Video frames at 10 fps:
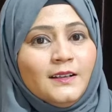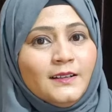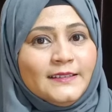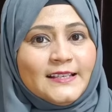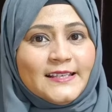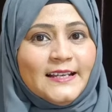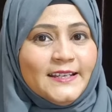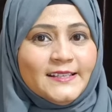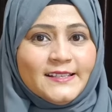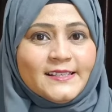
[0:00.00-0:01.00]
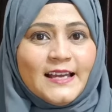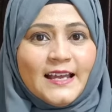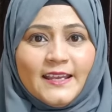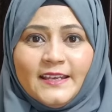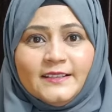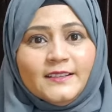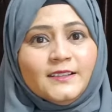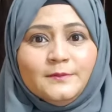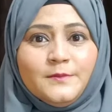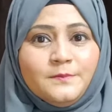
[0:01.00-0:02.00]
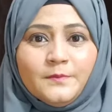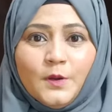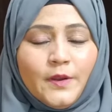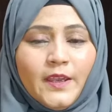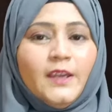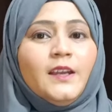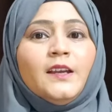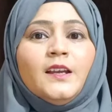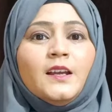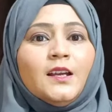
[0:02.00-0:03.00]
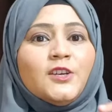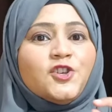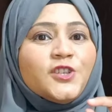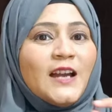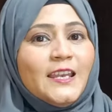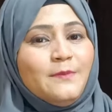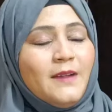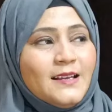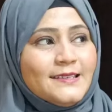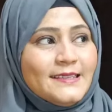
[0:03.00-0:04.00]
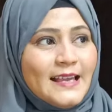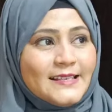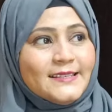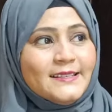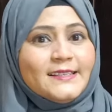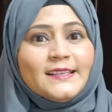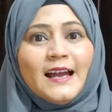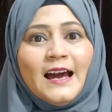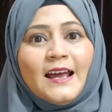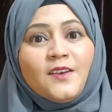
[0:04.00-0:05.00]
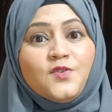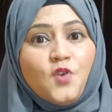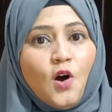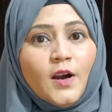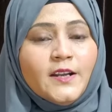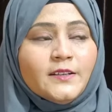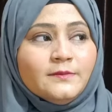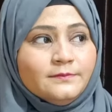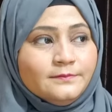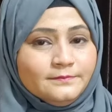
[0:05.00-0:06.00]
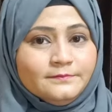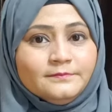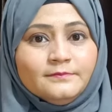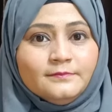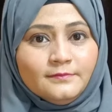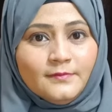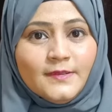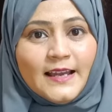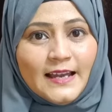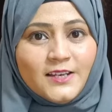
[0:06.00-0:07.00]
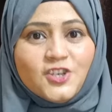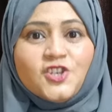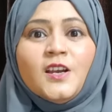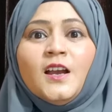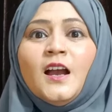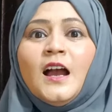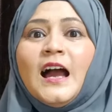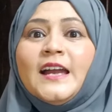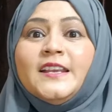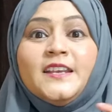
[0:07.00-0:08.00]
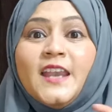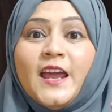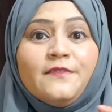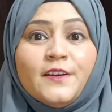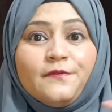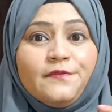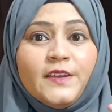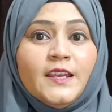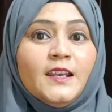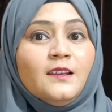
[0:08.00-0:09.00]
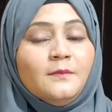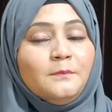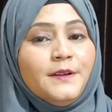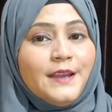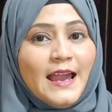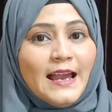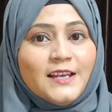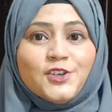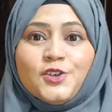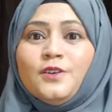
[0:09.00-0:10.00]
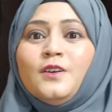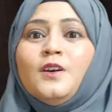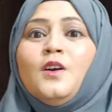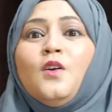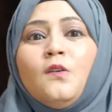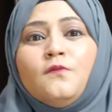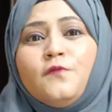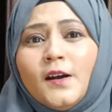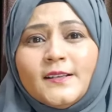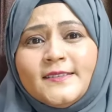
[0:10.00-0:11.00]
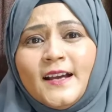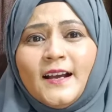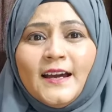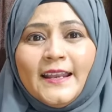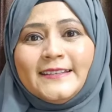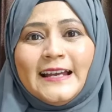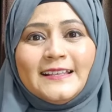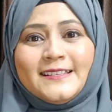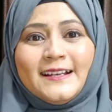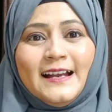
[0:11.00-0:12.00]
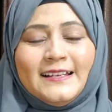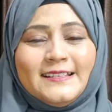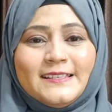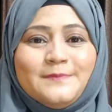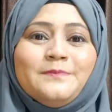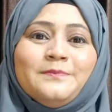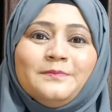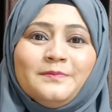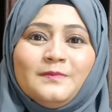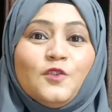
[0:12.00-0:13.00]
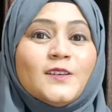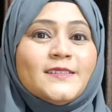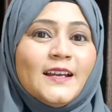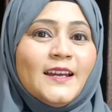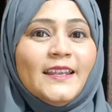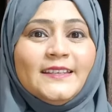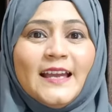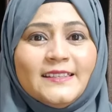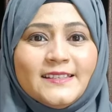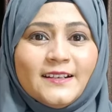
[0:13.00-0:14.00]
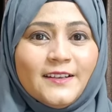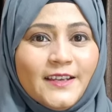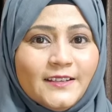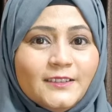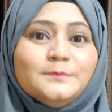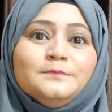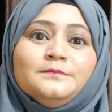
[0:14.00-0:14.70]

The sentences are here, okay? Shalima's lessons are not dash. I never feel dash. What's the correct answer, guys? What's the correct answer here?